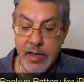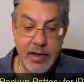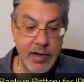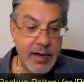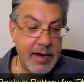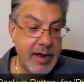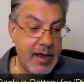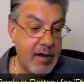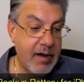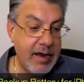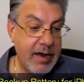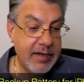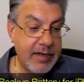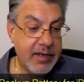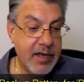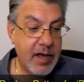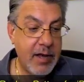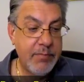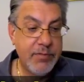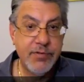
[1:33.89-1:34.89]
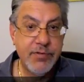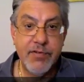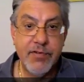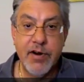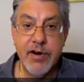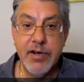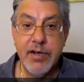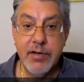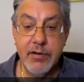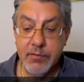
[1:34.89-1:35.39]
Now it comes
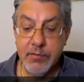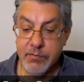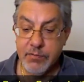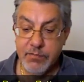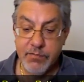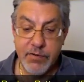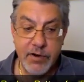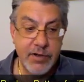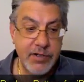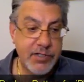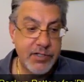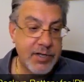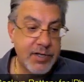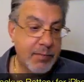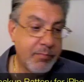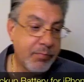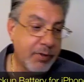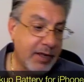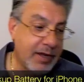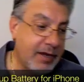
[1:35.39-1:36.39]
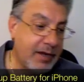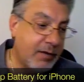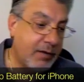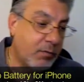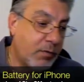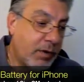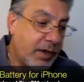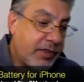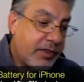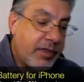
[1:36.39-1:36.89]
very, very simply
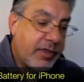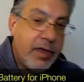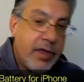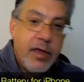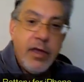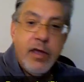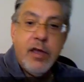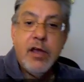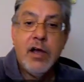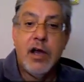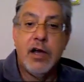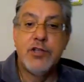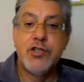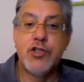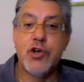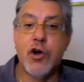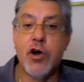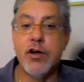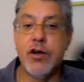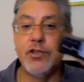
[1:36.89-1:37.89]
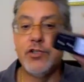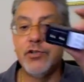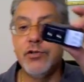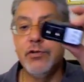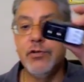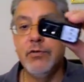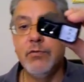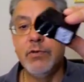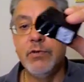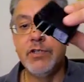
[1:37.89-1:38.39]
with a charger
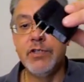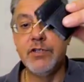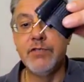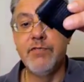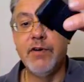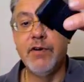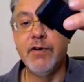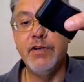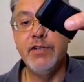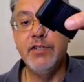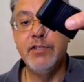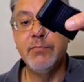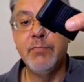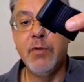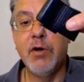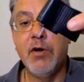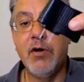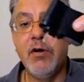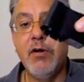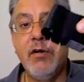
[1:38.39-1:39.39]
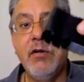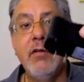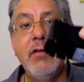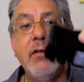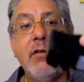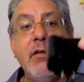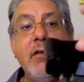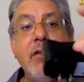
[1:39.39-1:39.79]
which is very small